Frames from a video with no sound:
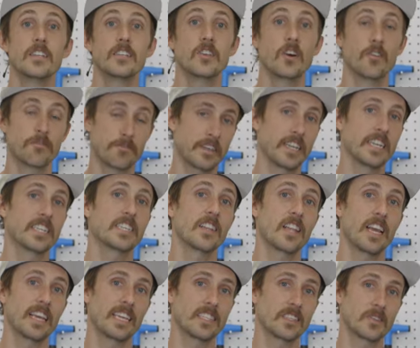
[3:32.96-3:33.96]
Don't forget to
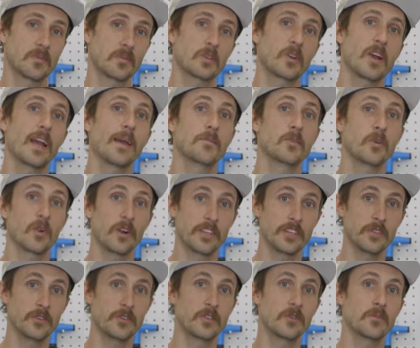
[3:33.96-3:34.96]
like and subscribe to our
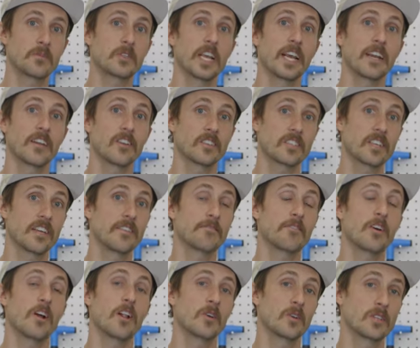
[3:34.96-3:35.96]
YouTube channels and
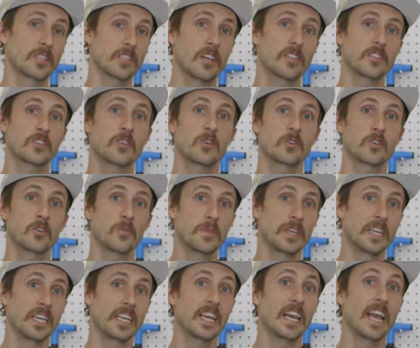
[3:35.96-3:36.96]
follow us on social
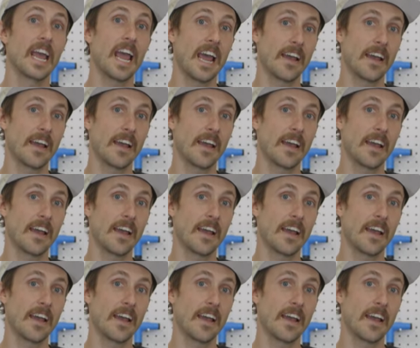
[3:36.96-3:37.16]
media